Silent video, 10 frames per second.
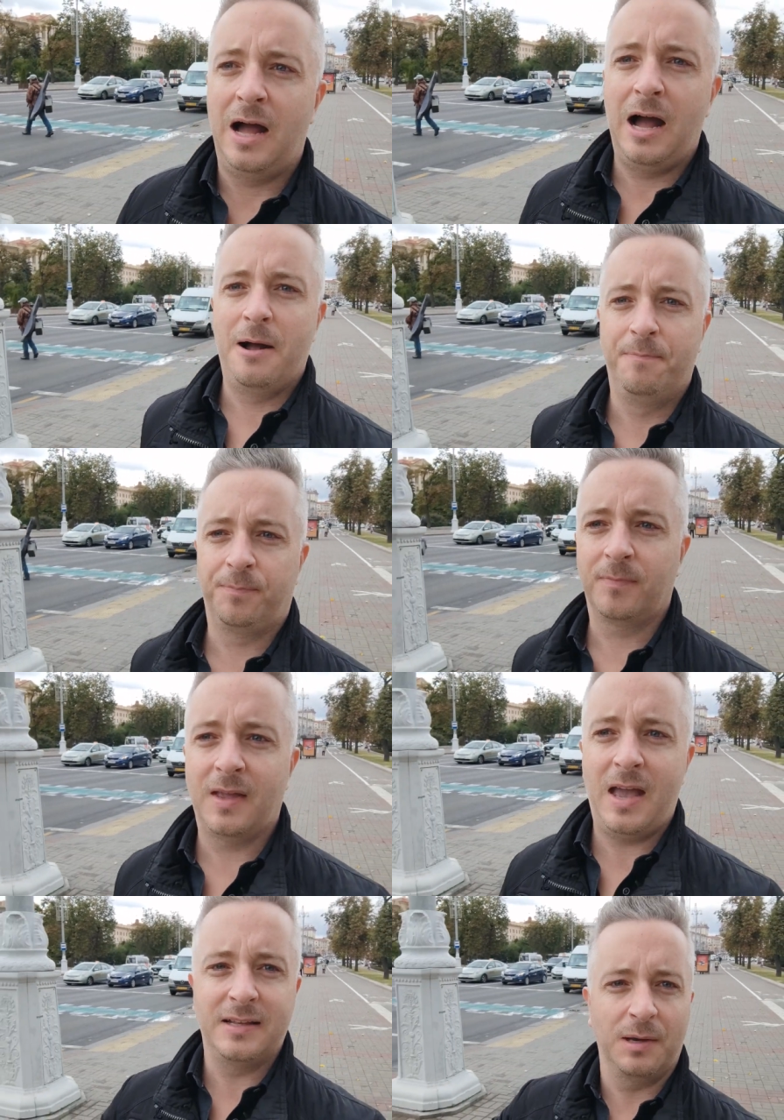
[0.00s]

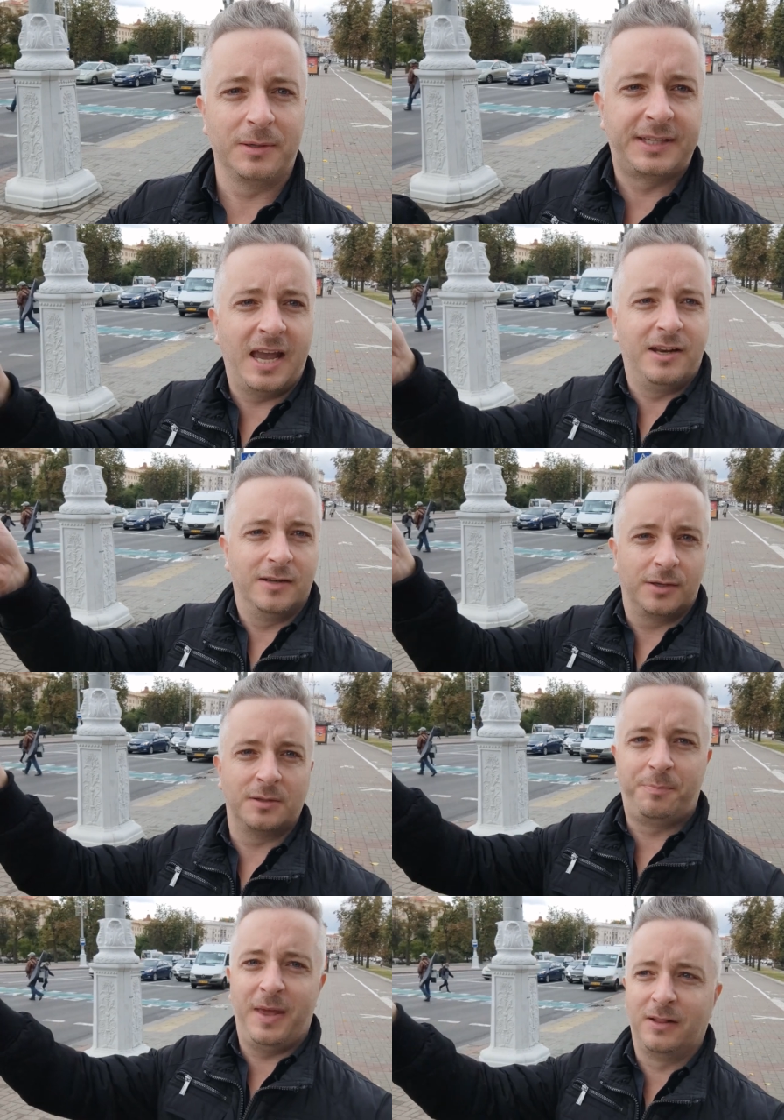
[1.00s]
Um, and someone keyed it, so
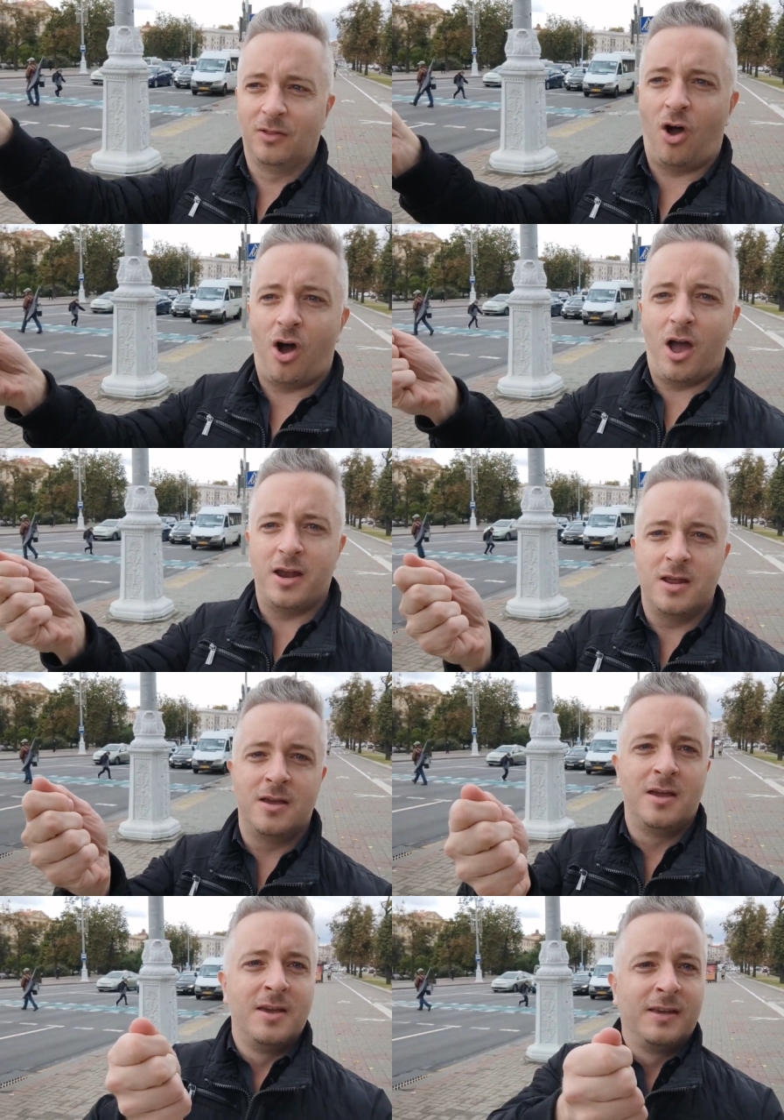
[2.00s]
it was a big line
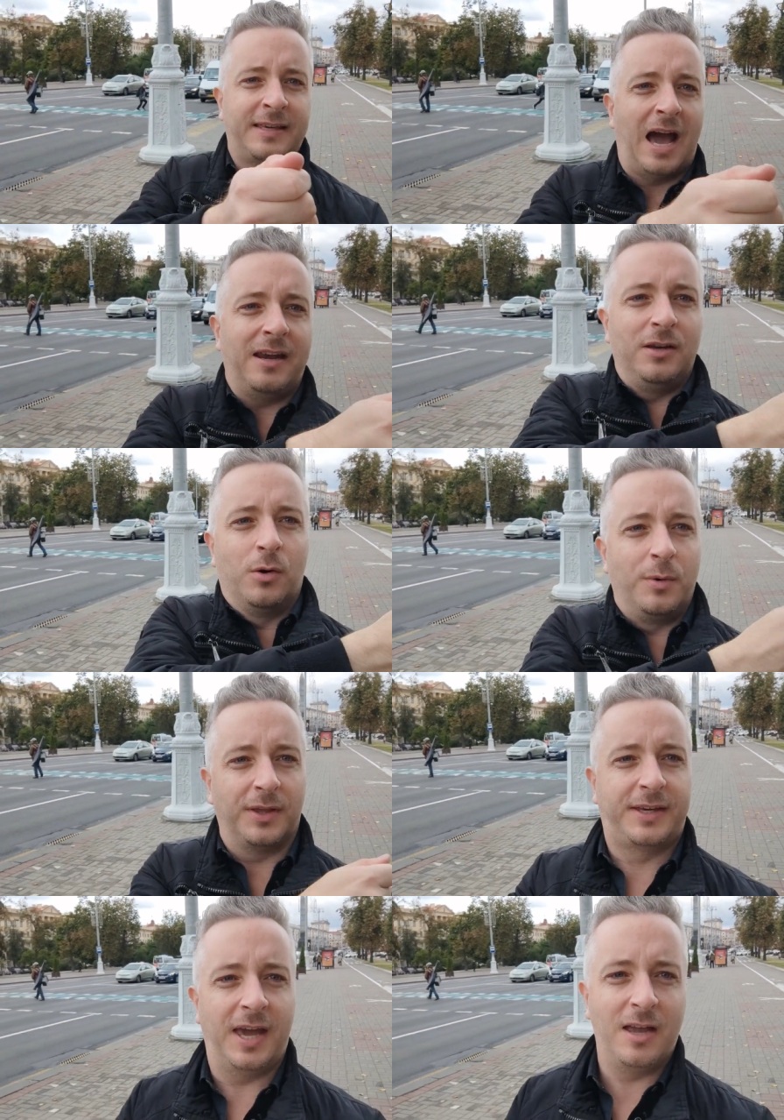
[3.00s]
cut into it
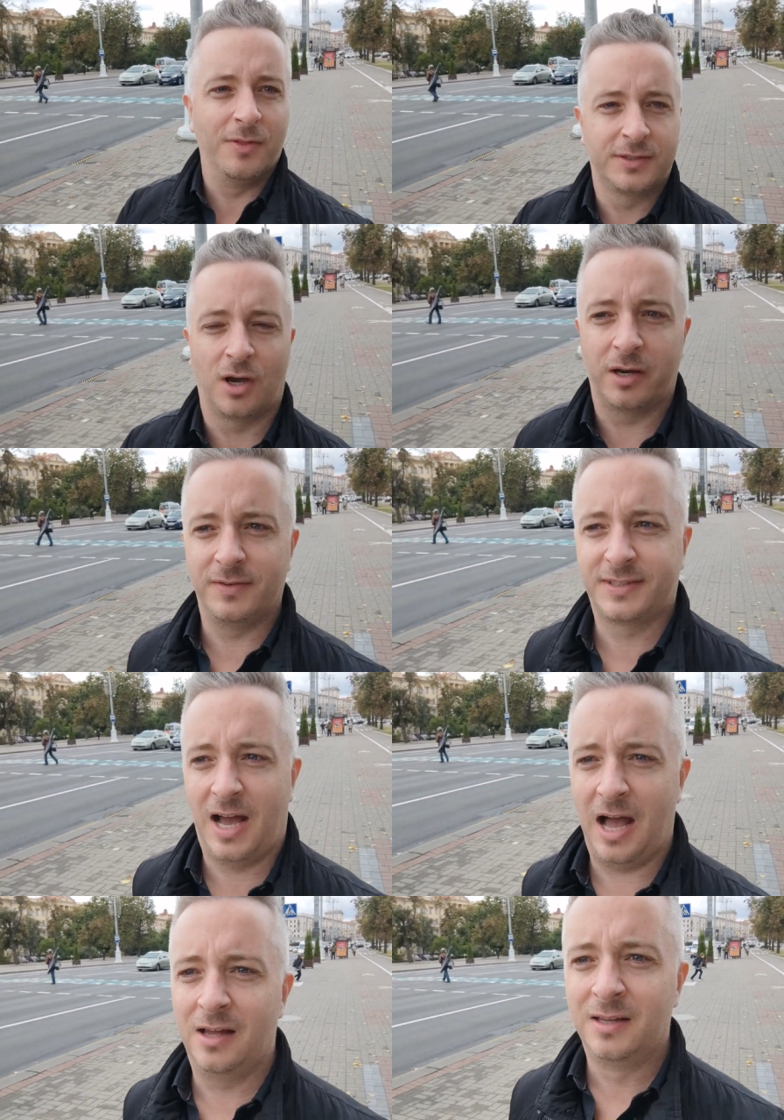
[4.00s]
with a key on the side of his
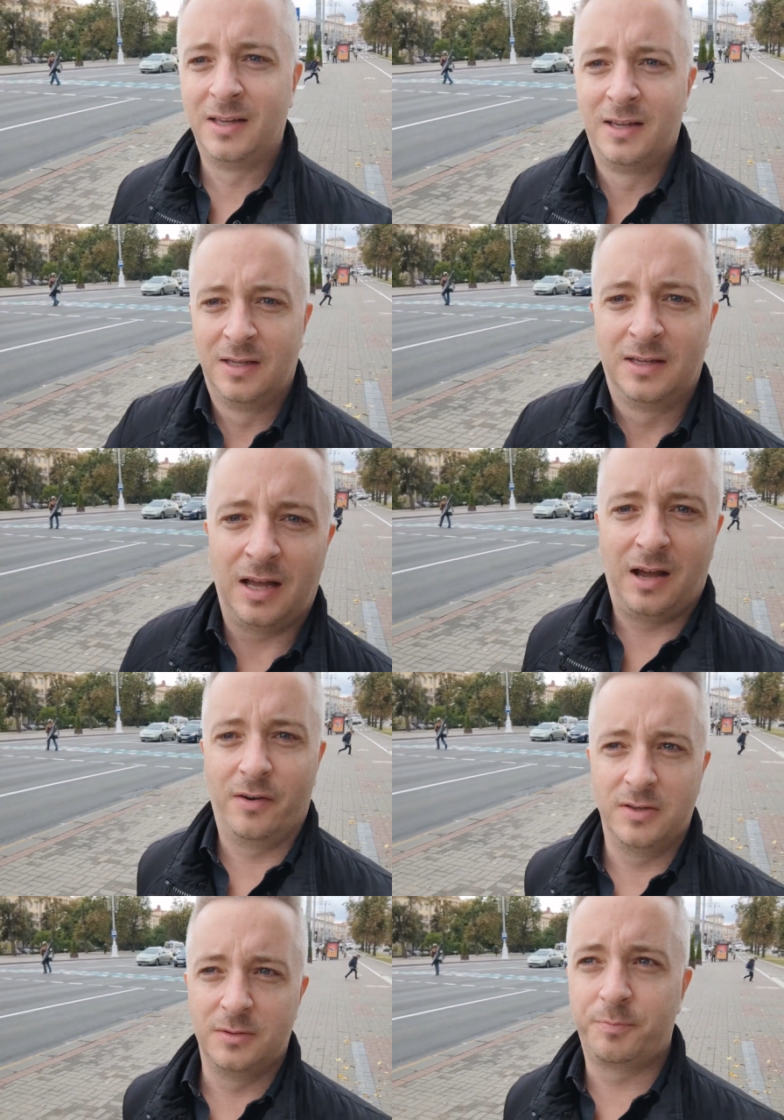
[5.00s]
car,
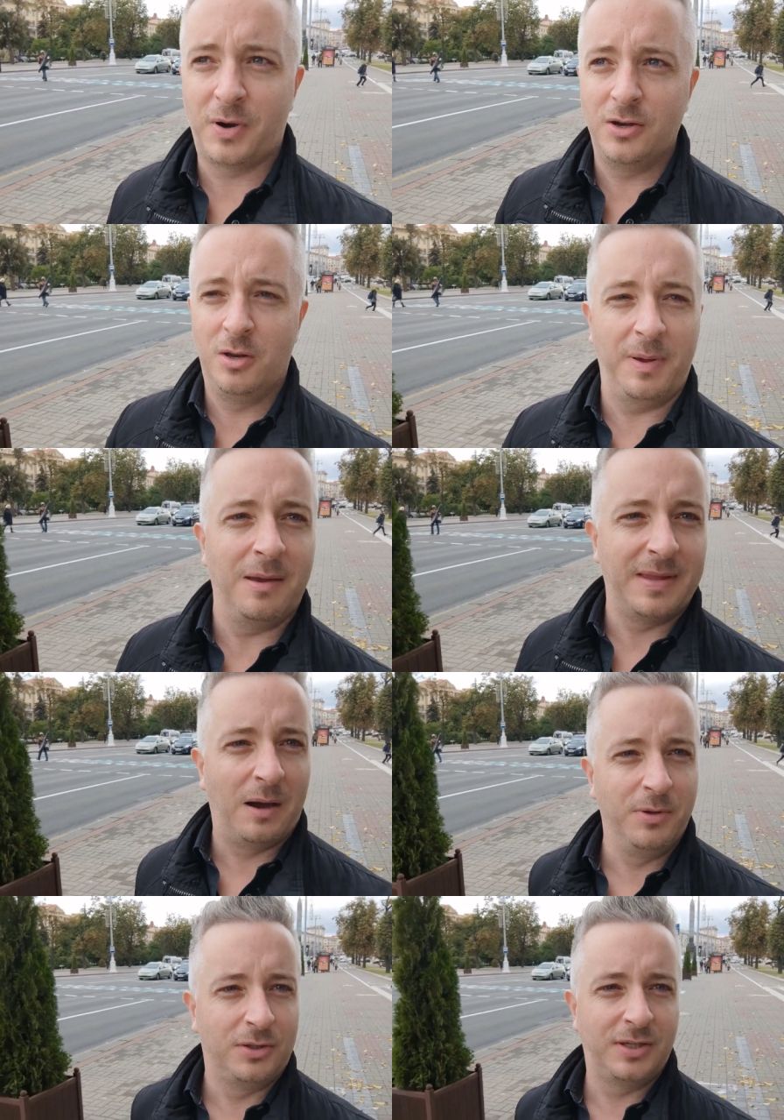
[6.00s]
uh, of his brand new B M
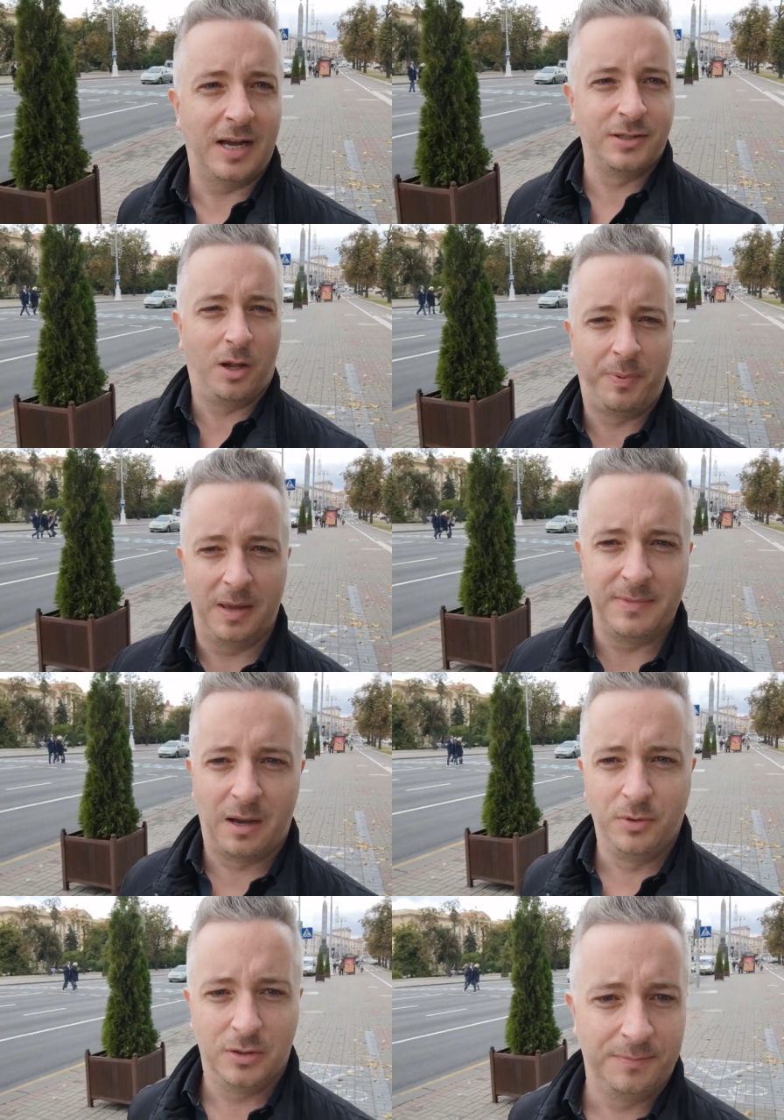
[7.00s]
W, two days old B M
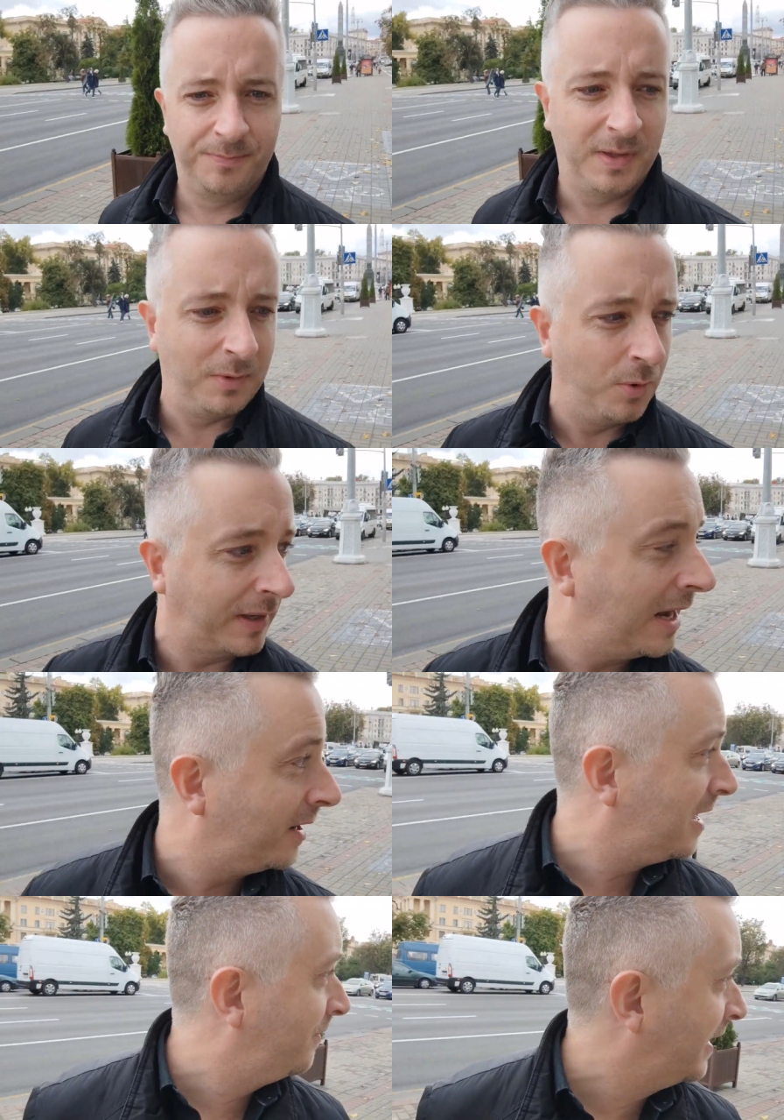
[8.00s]
W. Let me work
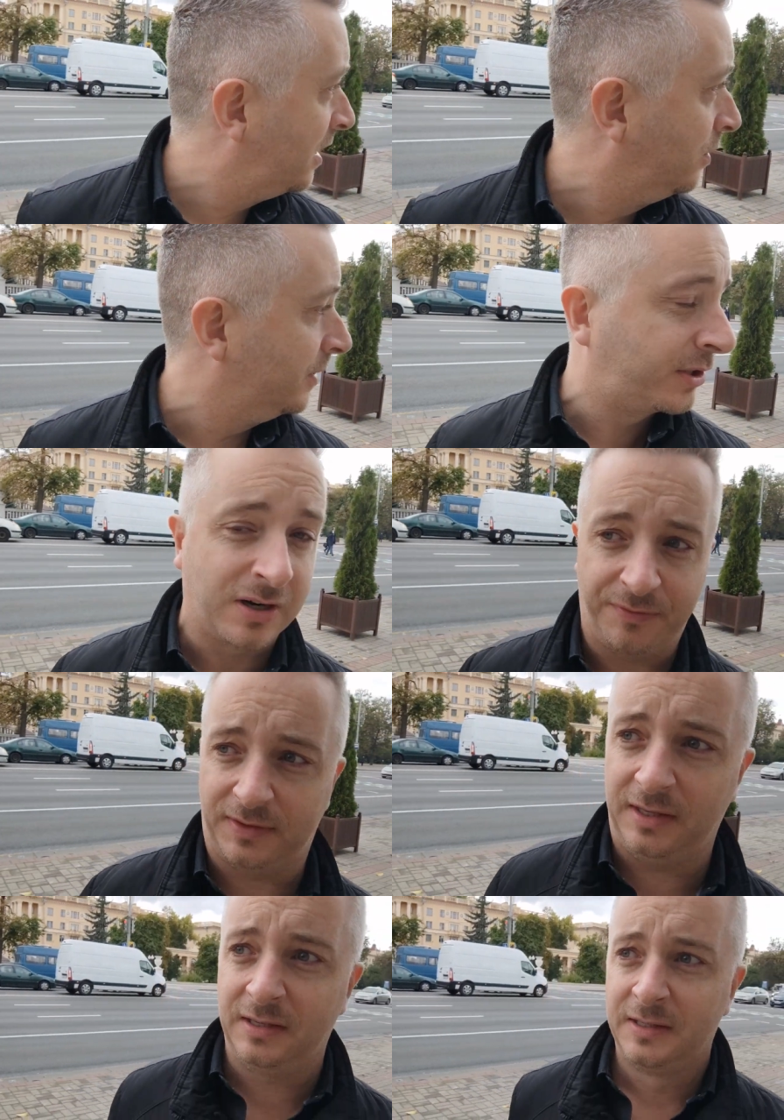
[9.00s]
out how to navigate all this
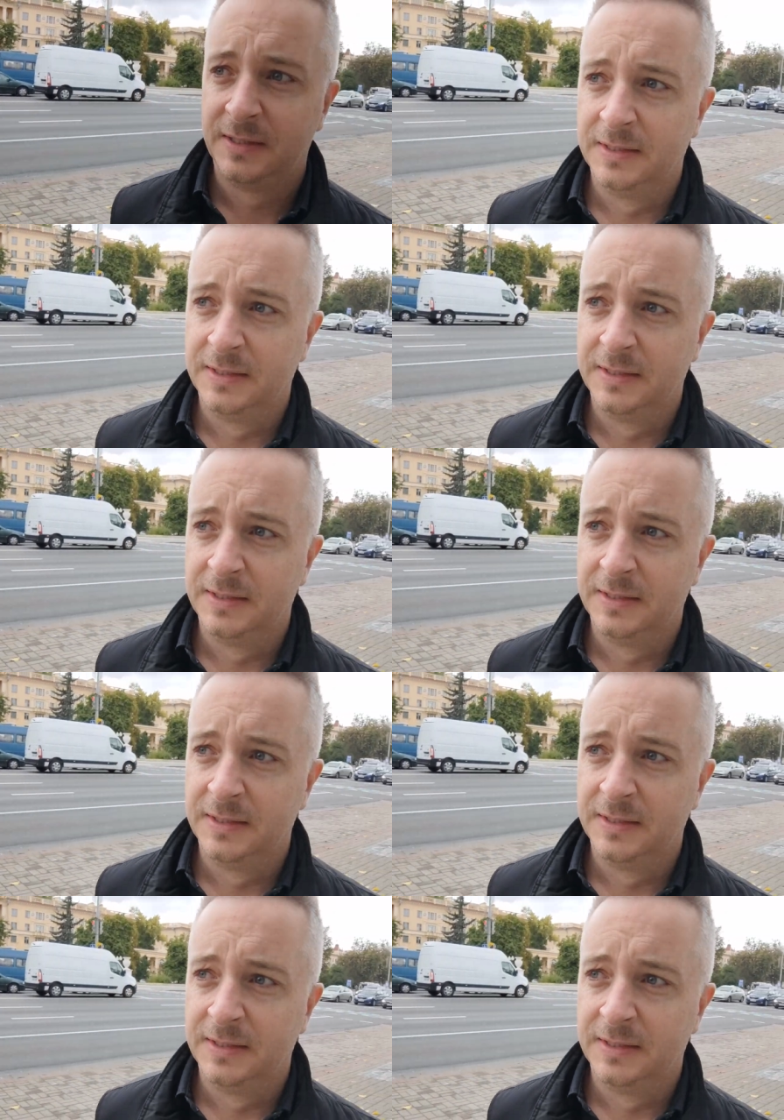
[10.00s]
traffic here.